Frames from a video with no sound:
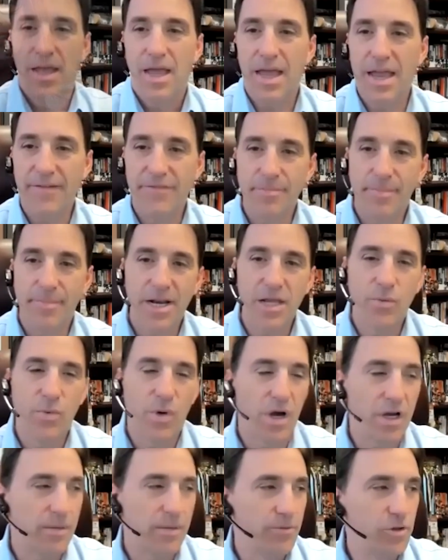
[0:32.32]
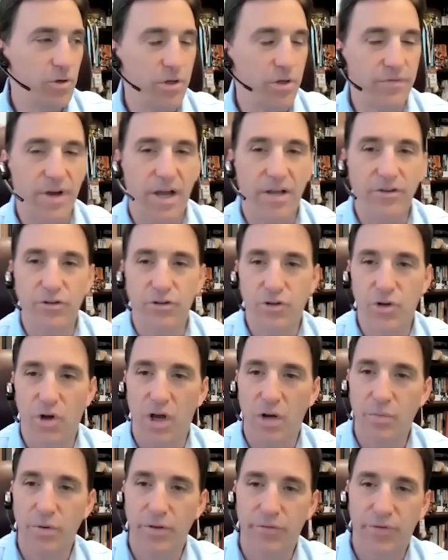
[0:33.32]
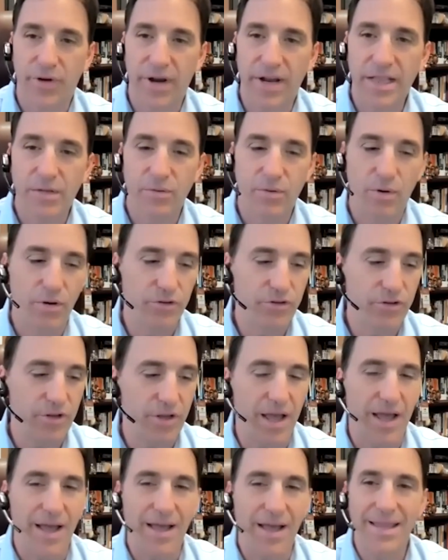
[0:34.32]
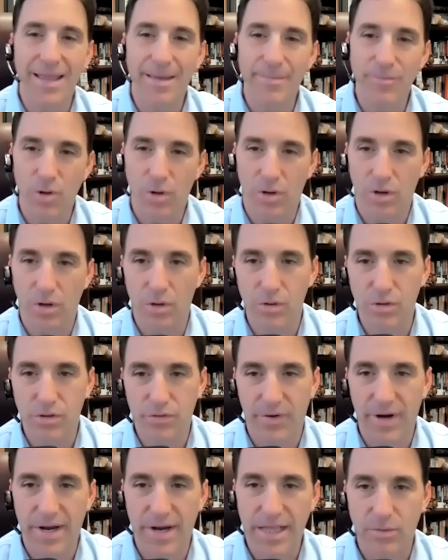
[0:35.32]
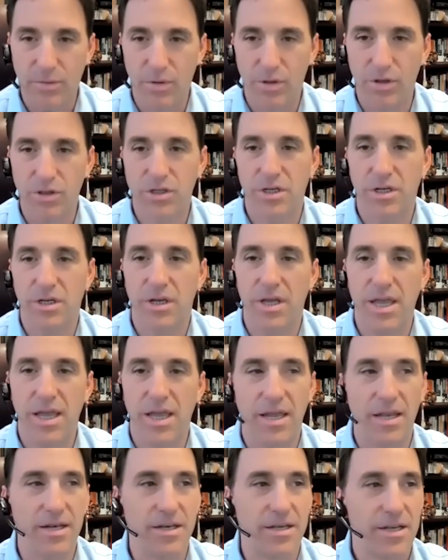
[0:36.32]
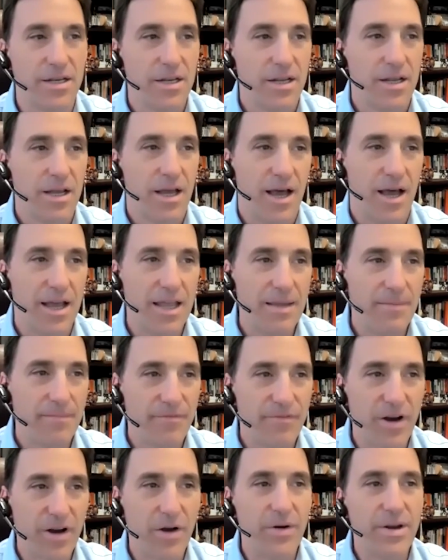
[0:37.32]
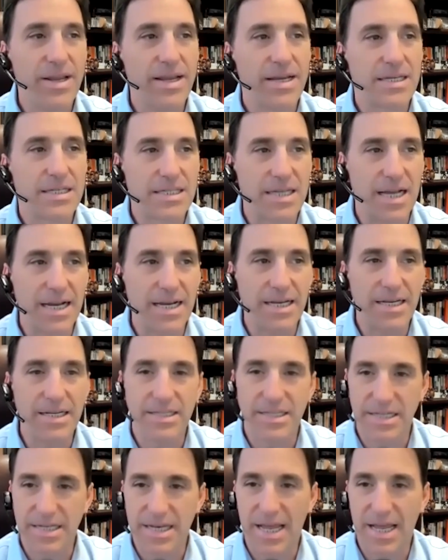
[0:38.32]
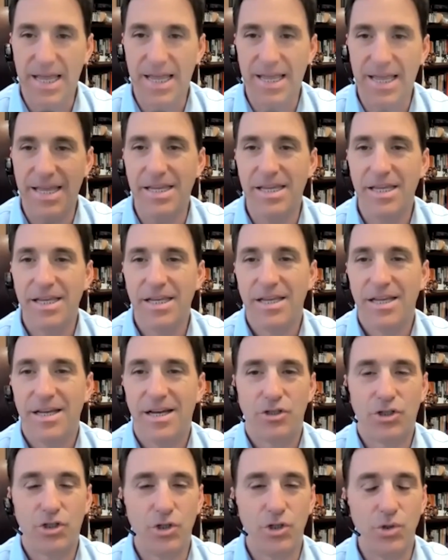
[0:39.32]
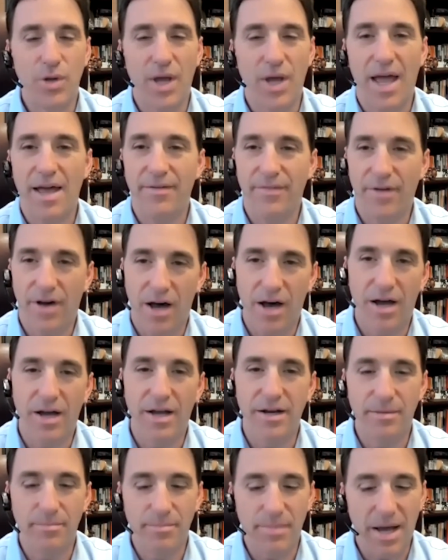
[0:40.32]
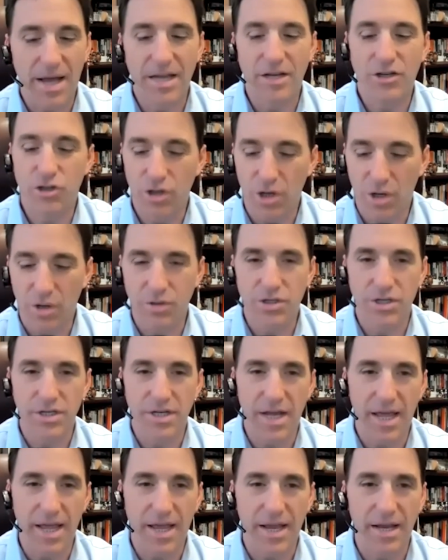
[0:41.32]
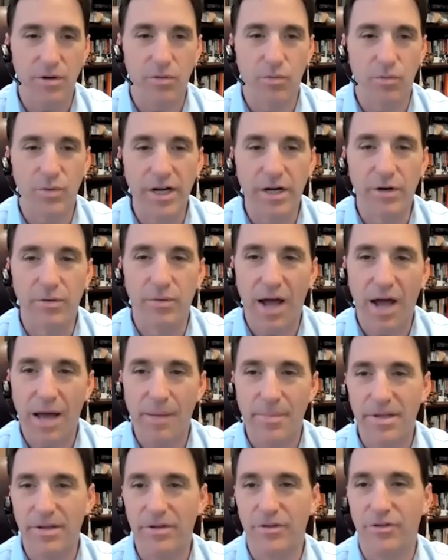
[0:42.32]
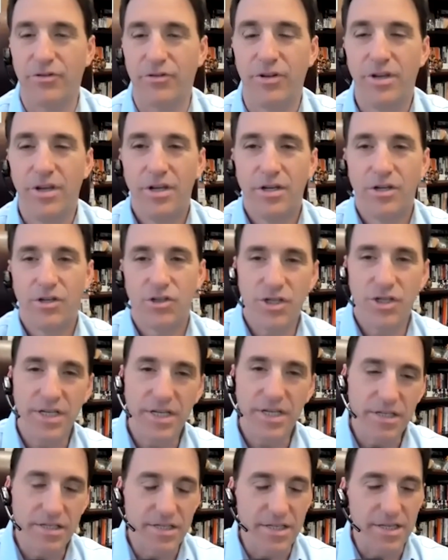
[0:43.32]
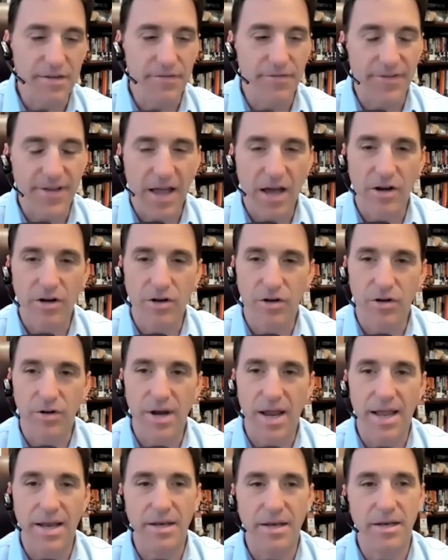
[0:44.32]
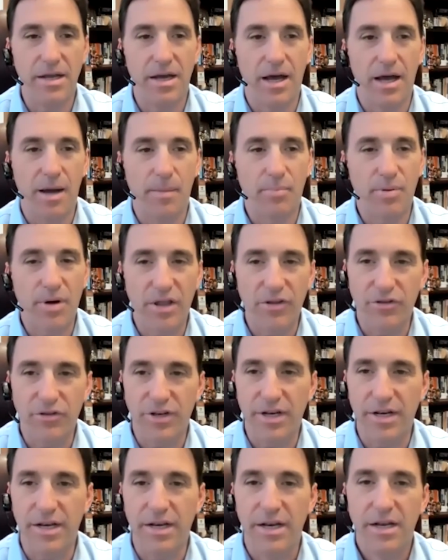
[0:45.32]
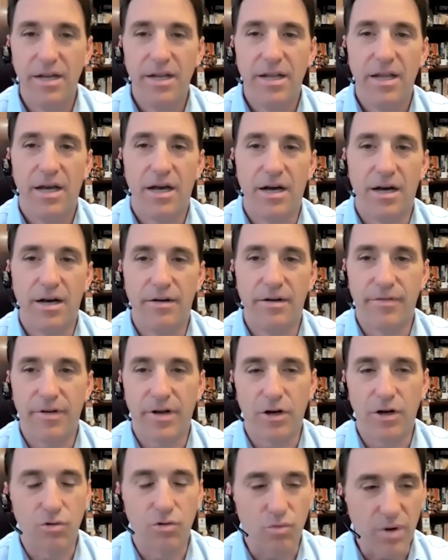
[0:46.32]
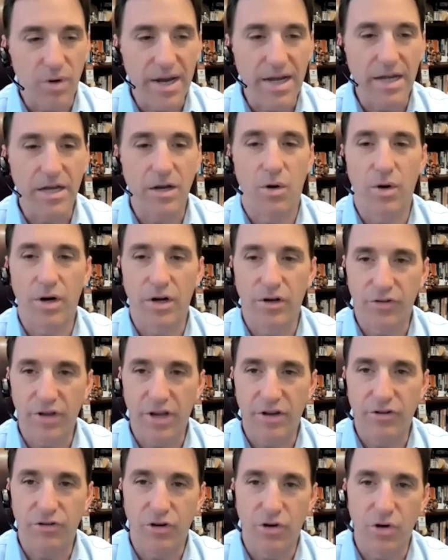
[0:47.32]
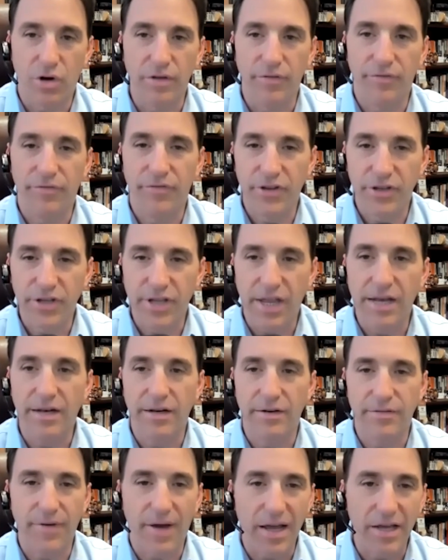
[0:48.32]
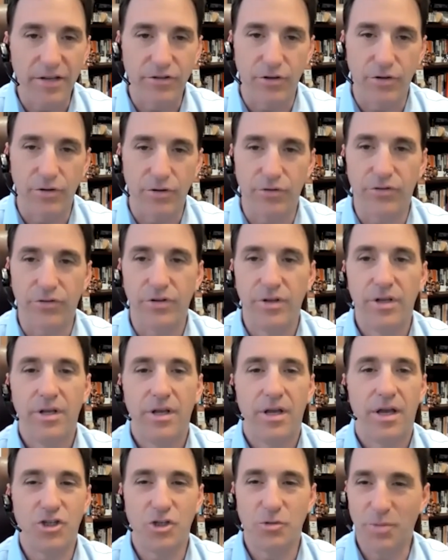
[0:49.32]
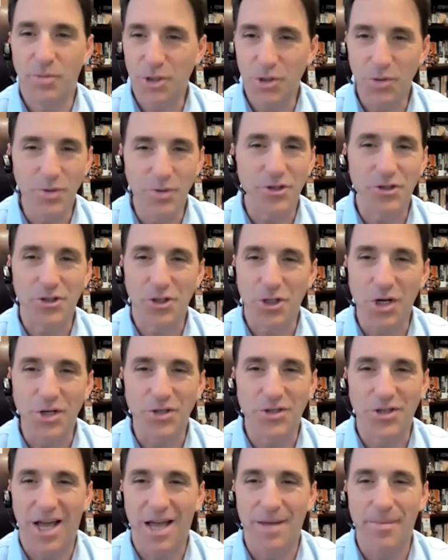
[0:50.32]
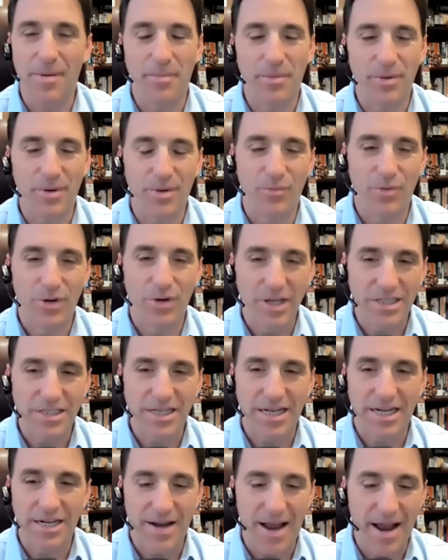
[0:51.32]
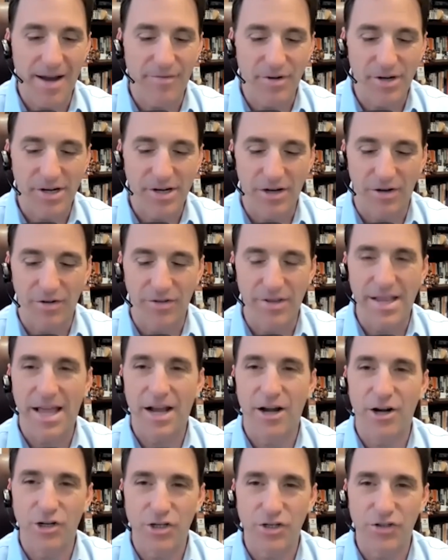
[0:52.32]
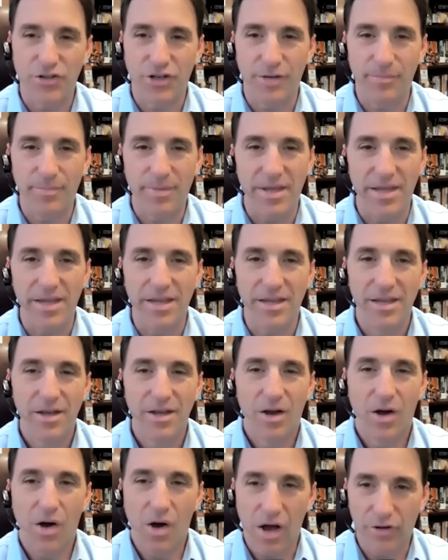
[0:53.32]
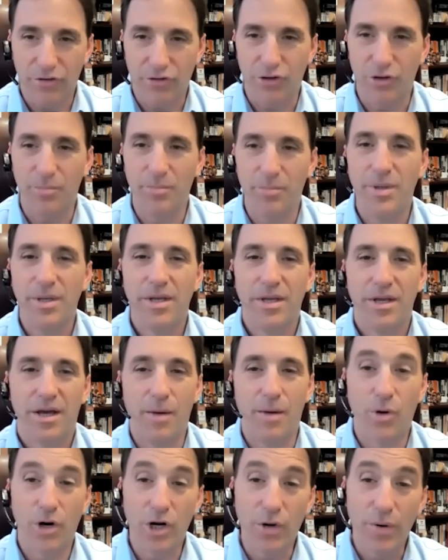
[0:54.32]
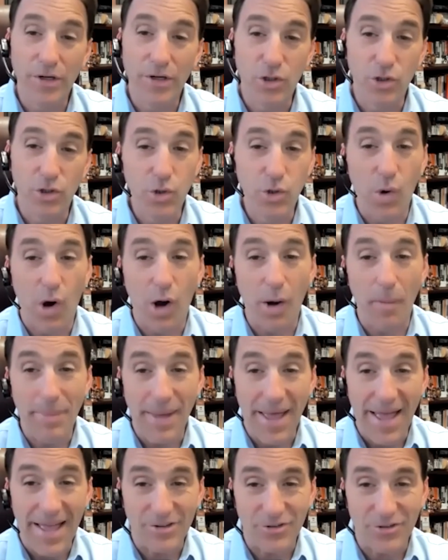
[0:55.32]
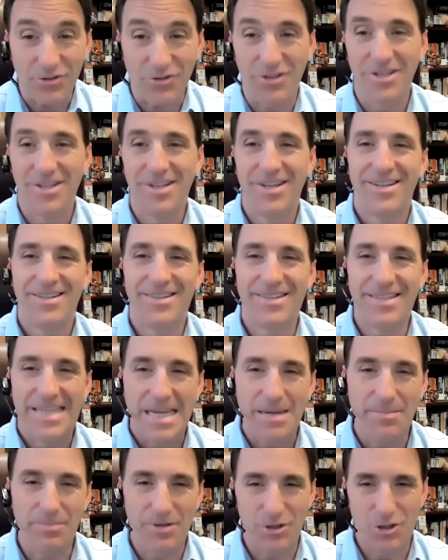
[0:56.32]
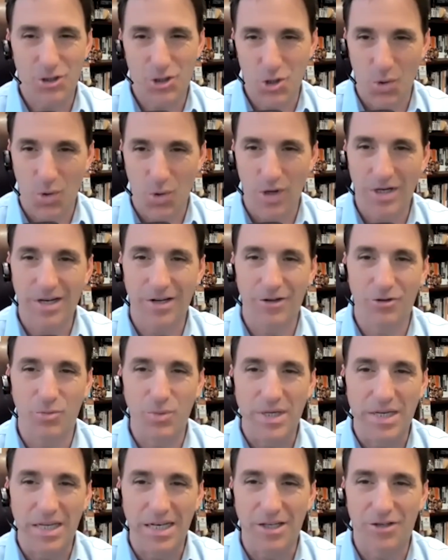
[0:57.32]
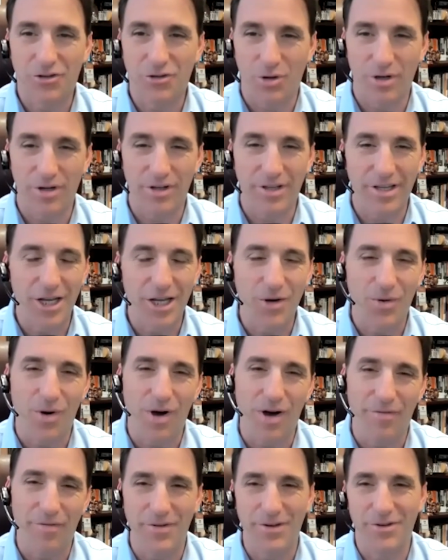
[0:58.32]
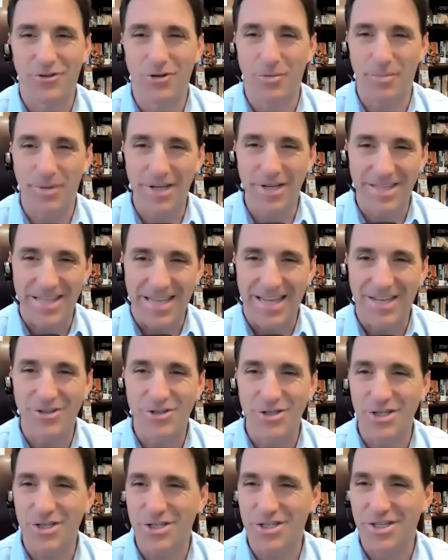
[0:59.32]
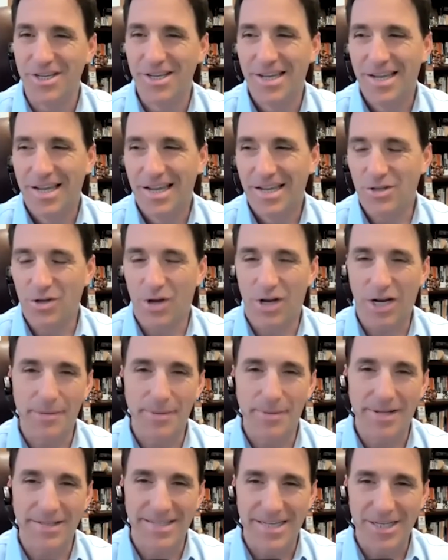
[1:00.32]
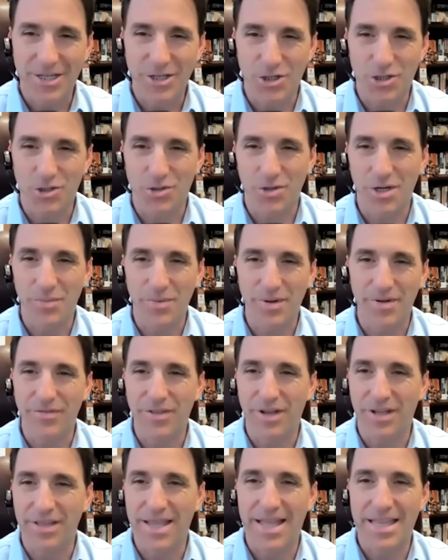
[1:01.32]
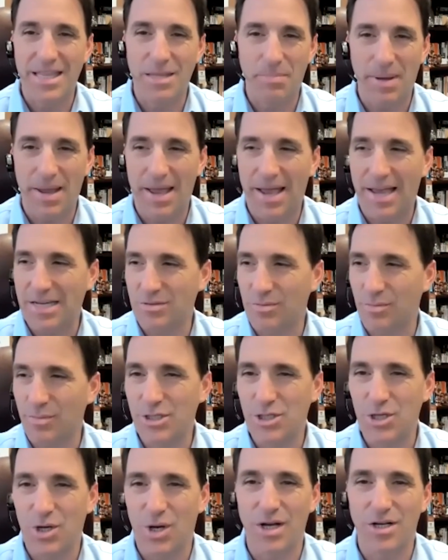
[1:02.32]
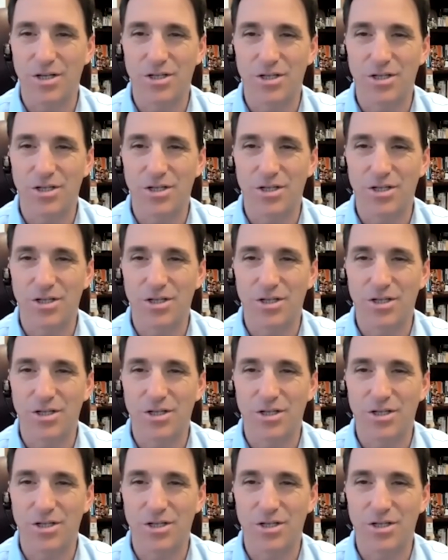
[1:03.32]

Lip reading: Hey everybody, welcome to Advisor Talk with Frank LaRosa. I am your host, Frank LaRosa, and I am very excited today to have on my show today Rita Robbins. She is the founder and president of a great organization called Affiliated Advisors. She's been doing this a long time. I'm really excited to have her here. The energy is going to be awesome. We're going to do our best to keep this short because we can certainly go off in so many tangents talking about the industry. We've done that in the past when we talk.